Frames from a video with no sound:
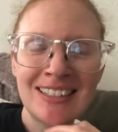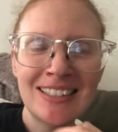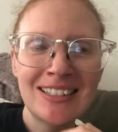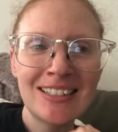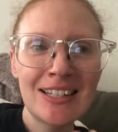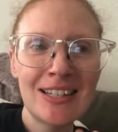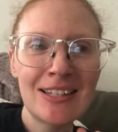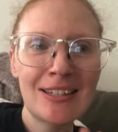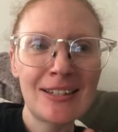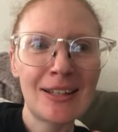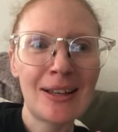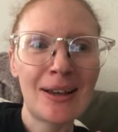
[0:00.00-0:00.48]

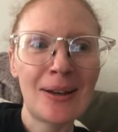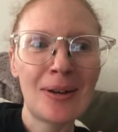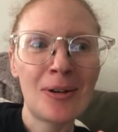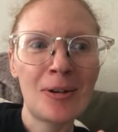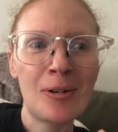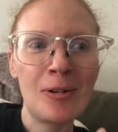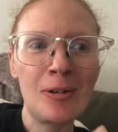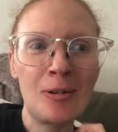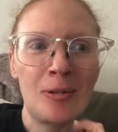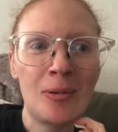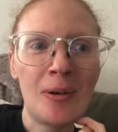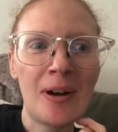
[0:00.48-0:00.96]

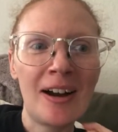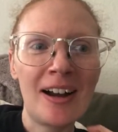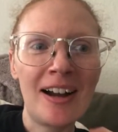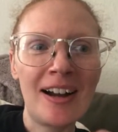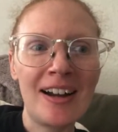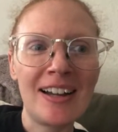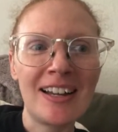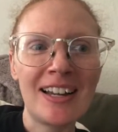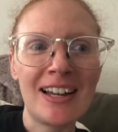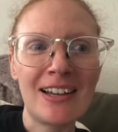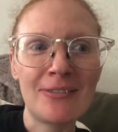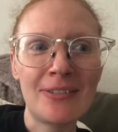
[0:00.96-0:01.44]
So
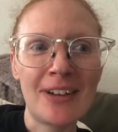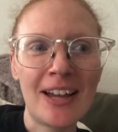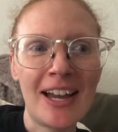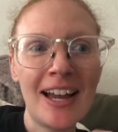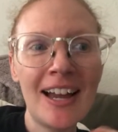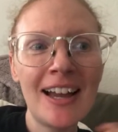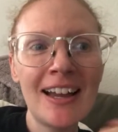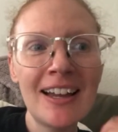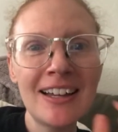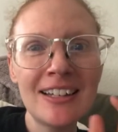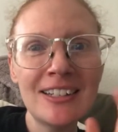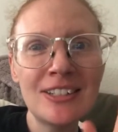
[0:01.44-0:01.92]
I have
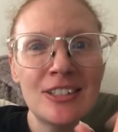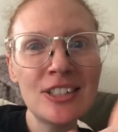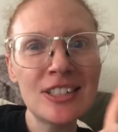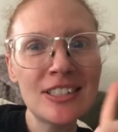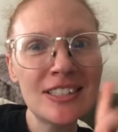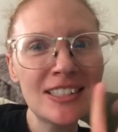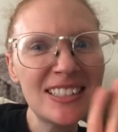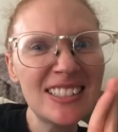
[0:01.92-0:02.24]
had just a